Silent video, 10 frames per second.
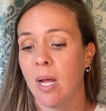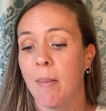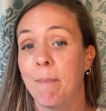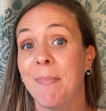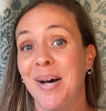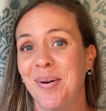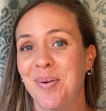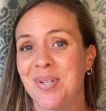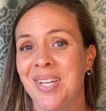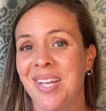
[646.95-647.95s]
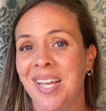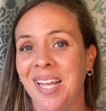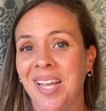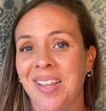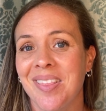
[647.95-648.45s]
about
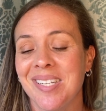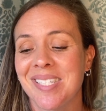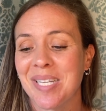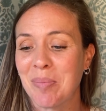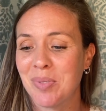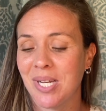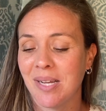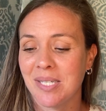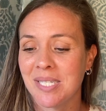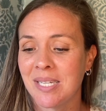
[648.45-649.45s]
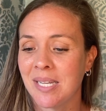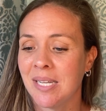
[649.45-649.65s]
the subject.